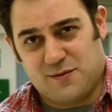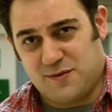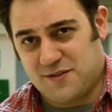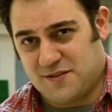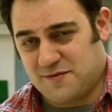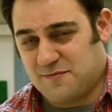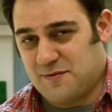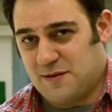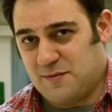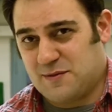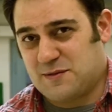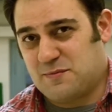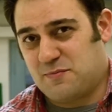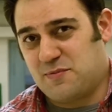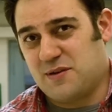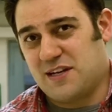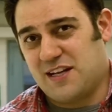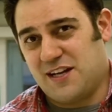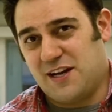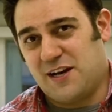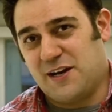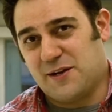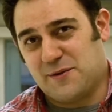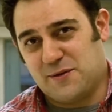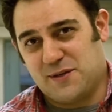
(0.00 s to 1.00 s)
It was
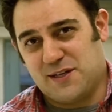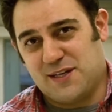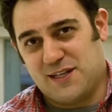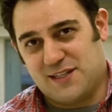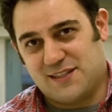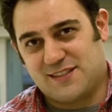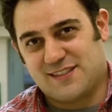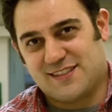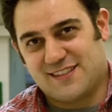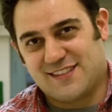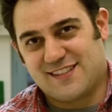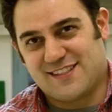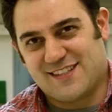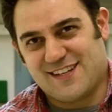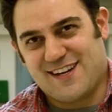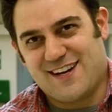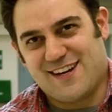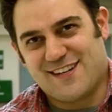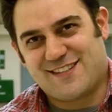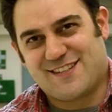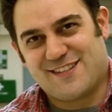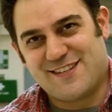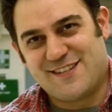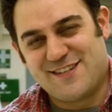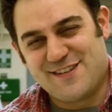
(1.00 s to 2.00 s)
pretty hard work
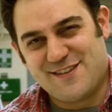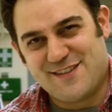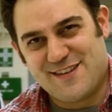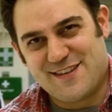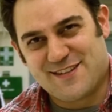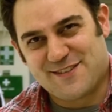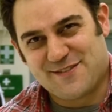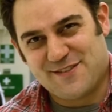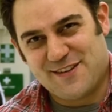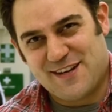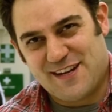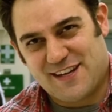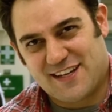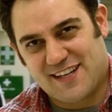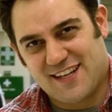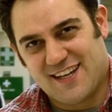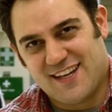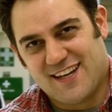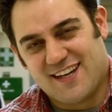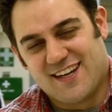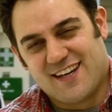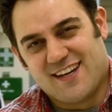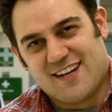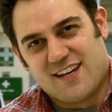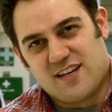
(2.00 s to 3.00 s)
to do this work.
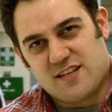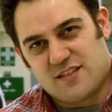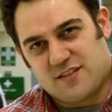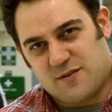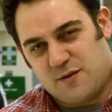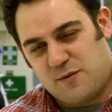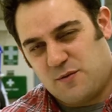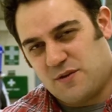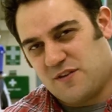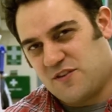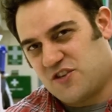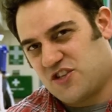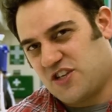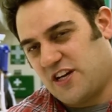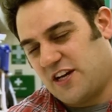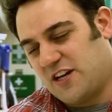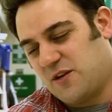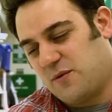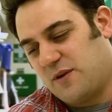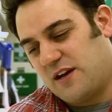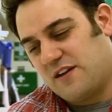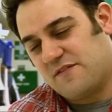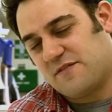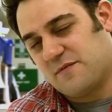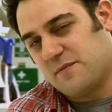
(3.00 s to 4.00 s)
So we would have
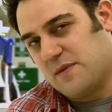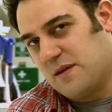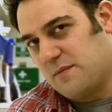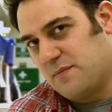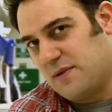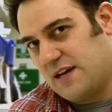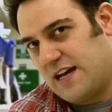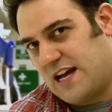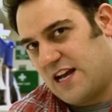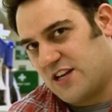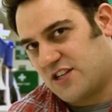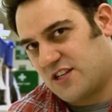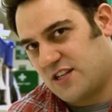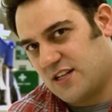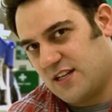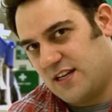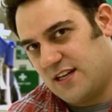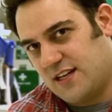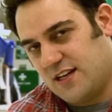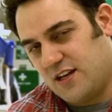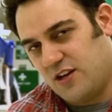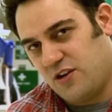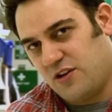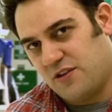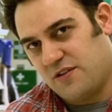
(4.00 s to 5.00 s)
shied away from it. But
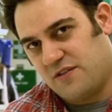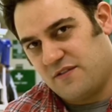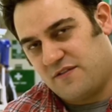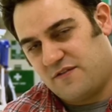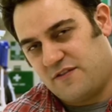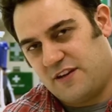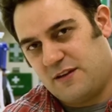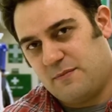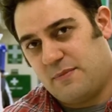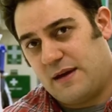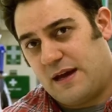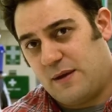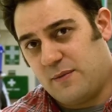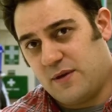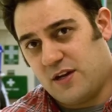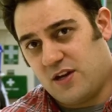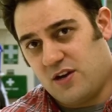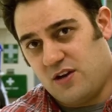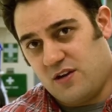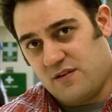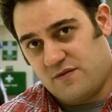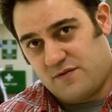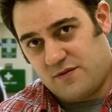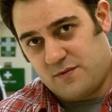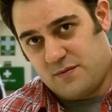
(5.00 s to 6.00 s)
actually, a lot of the feedback we
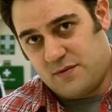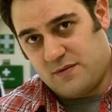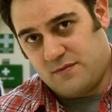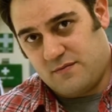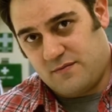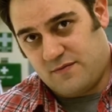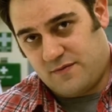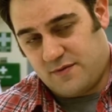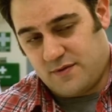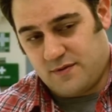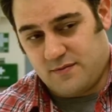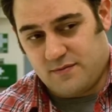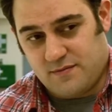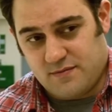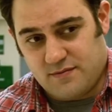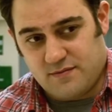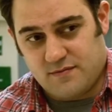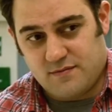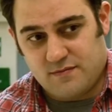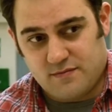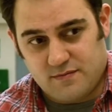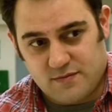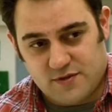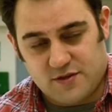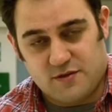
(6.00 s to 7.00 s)
got from
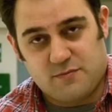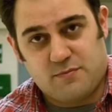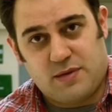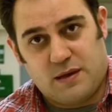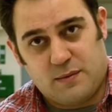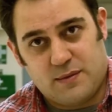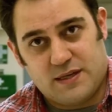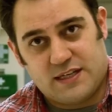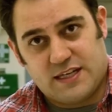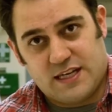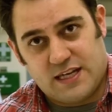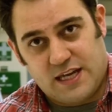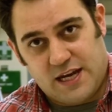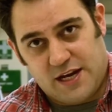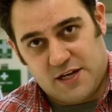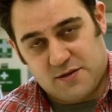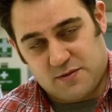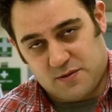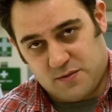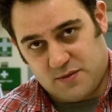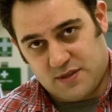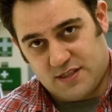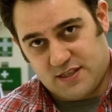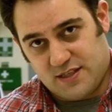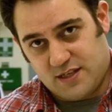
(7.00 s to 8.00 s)
sort of public
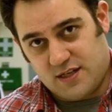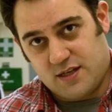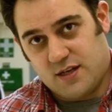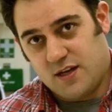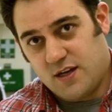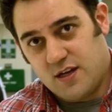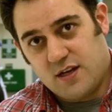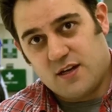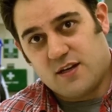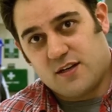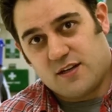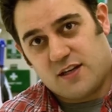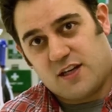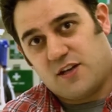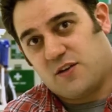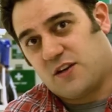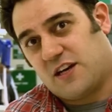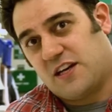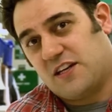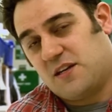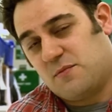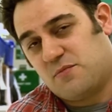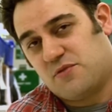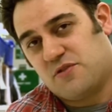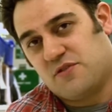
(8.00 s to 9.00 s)
engagement was that, you
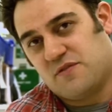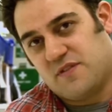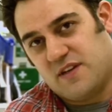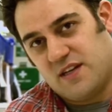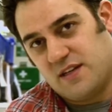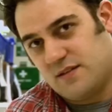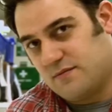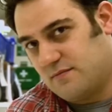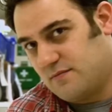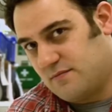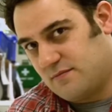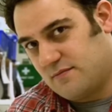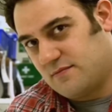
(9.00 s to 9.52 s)
know, can you prove it?